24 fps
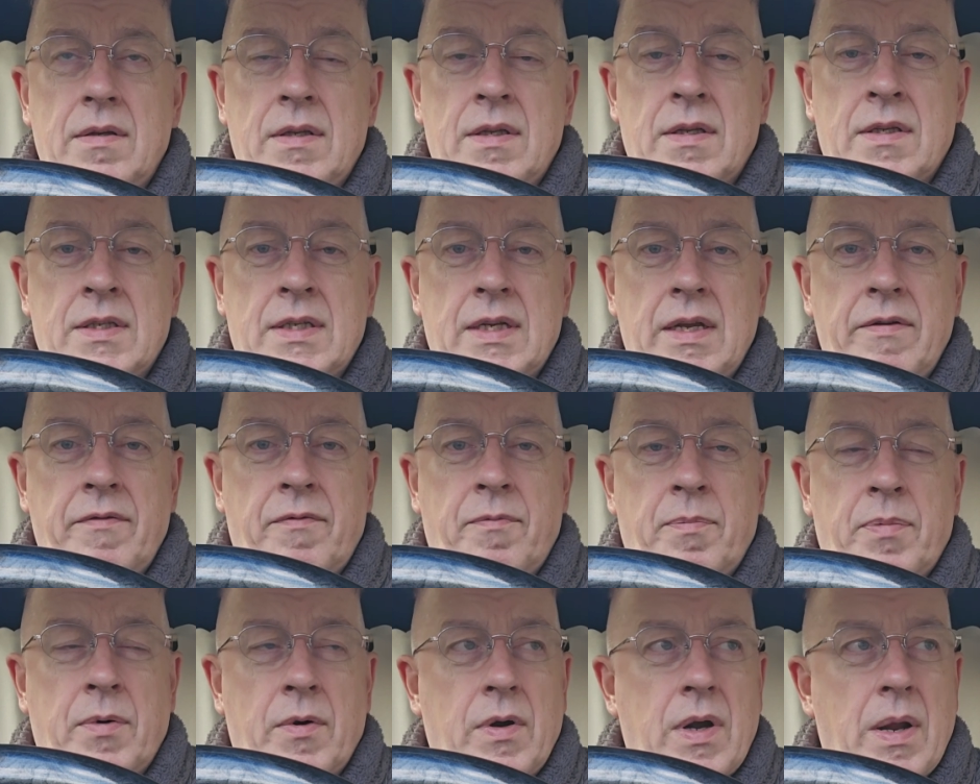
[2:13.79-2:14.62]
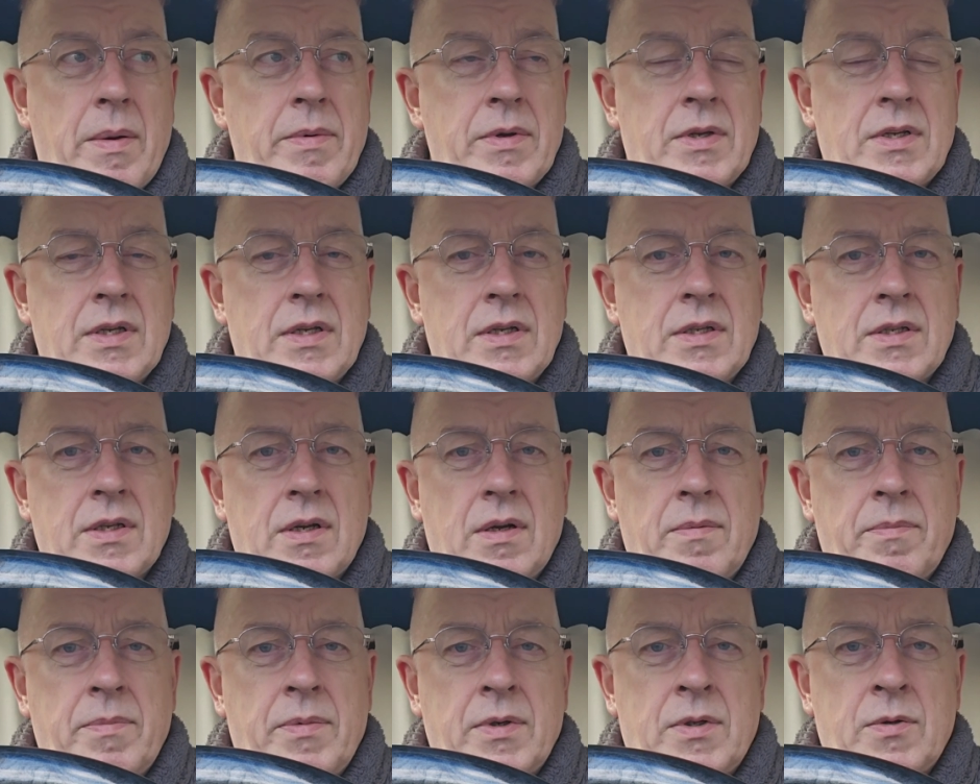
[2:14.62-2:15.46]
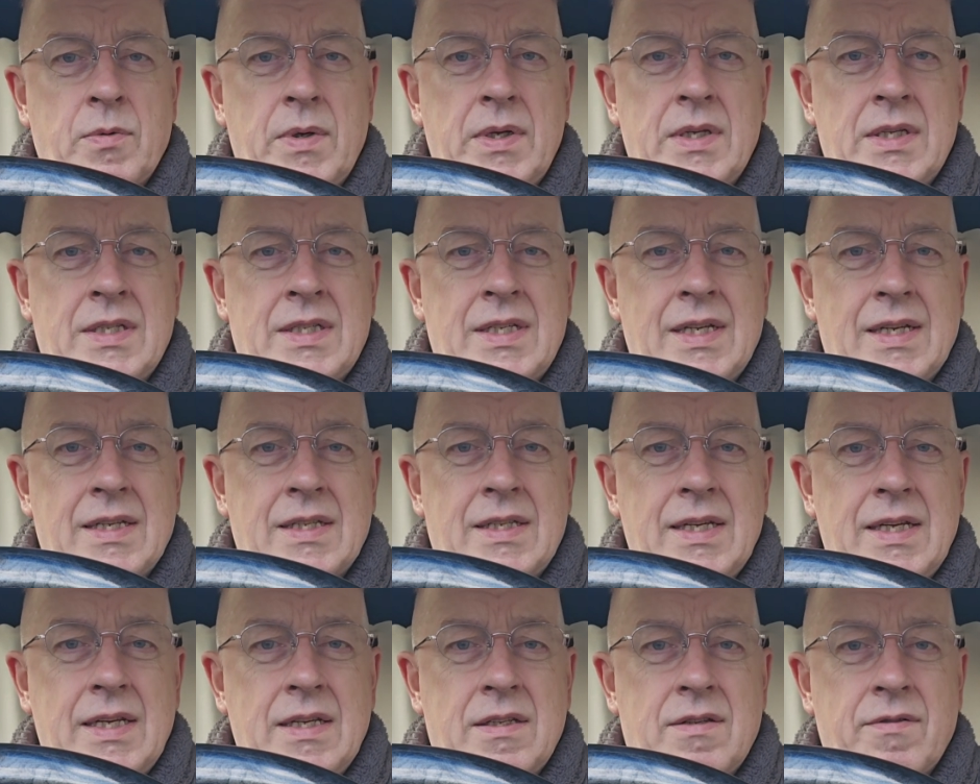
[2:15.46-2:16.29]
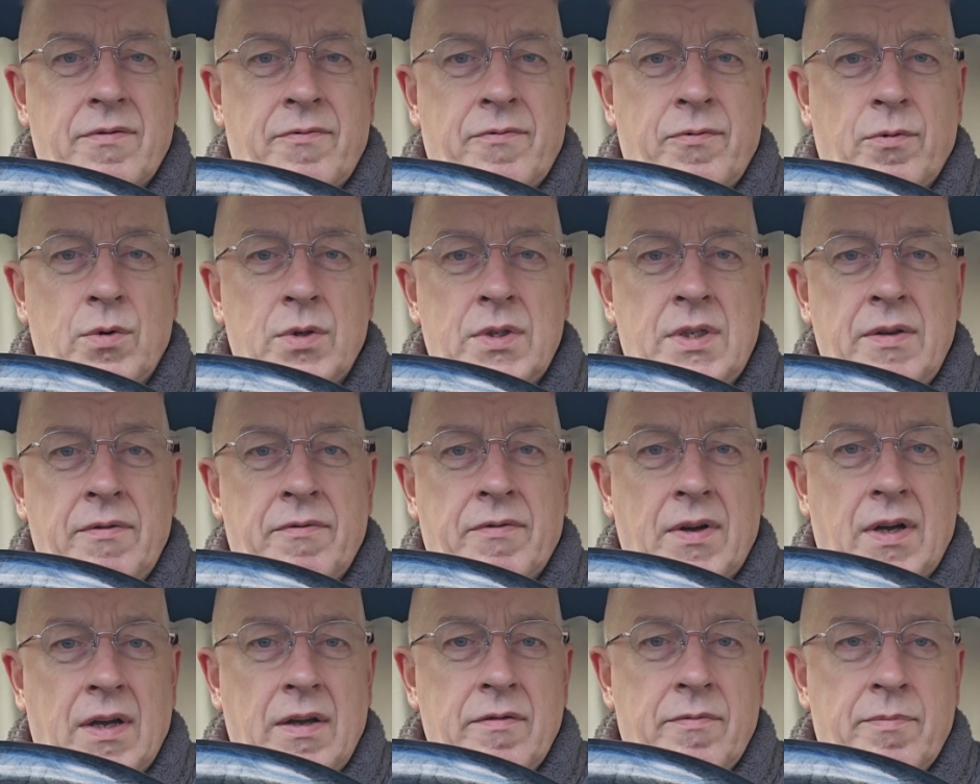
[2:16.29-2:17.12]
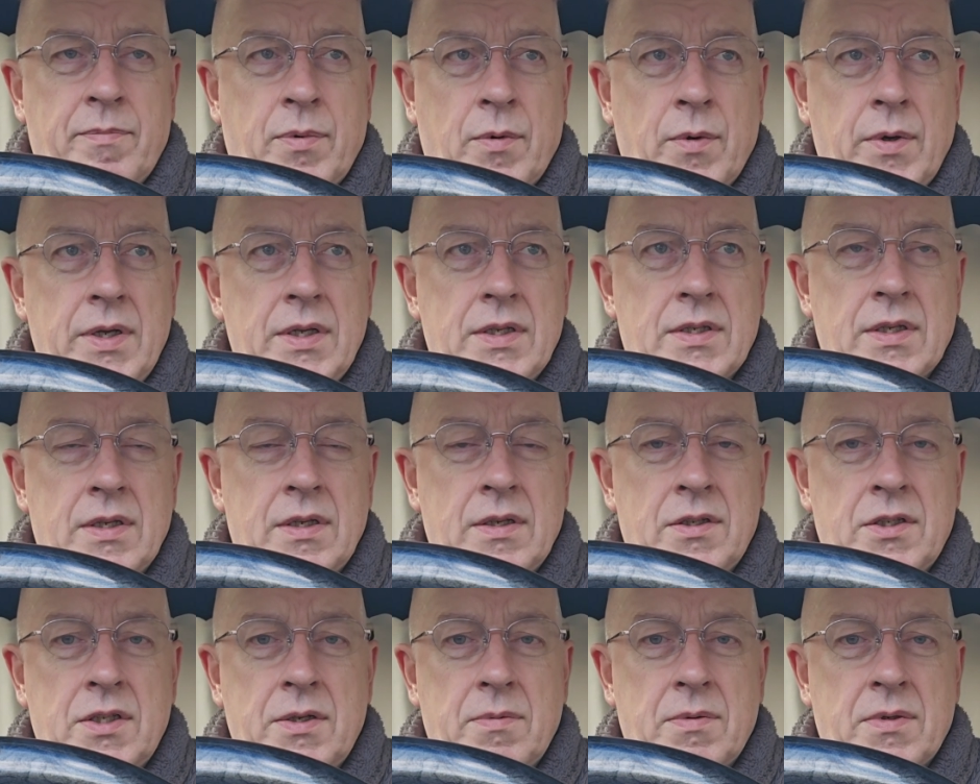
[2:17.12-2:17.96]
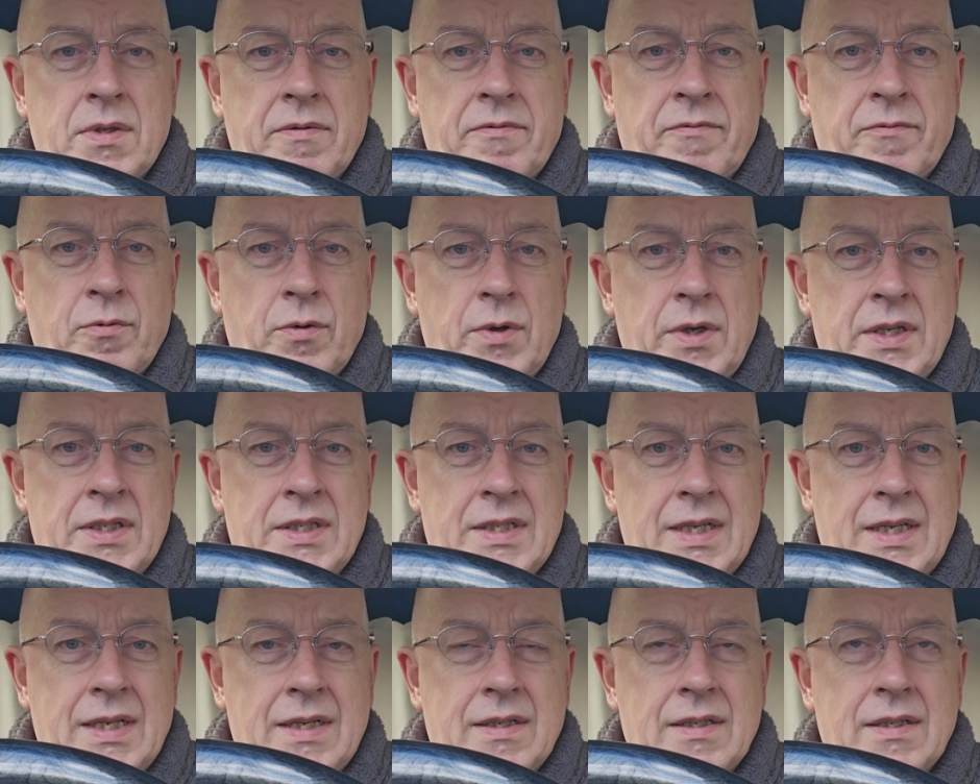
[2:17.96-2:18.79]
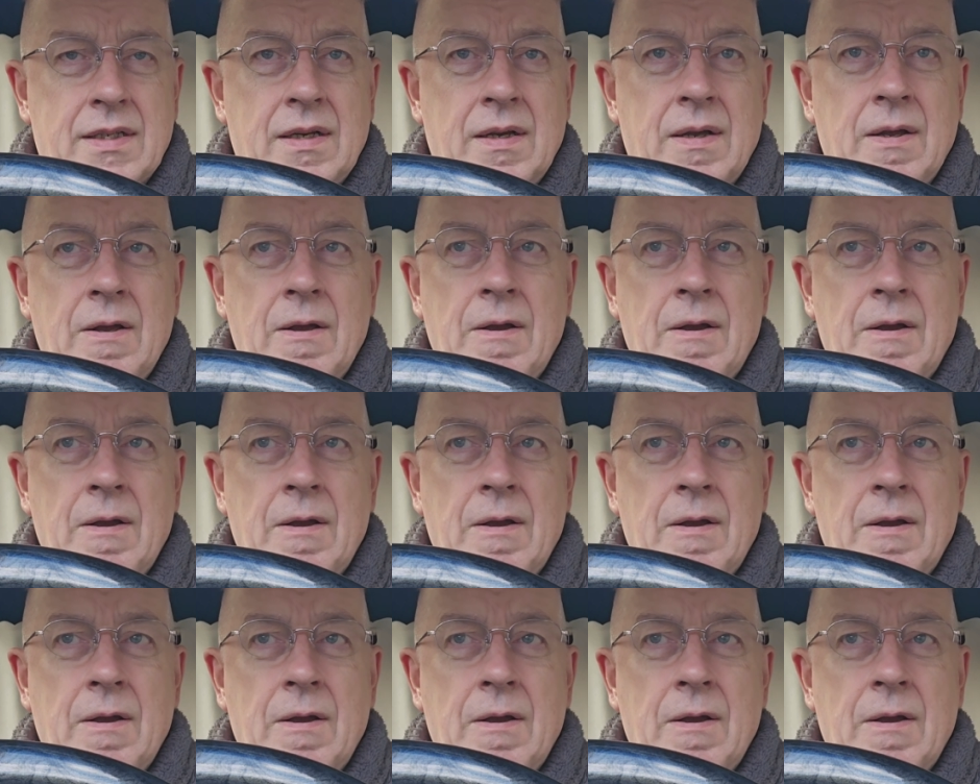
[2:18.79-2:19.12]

safe parameters are between 16 to 45 points, and she was at 46.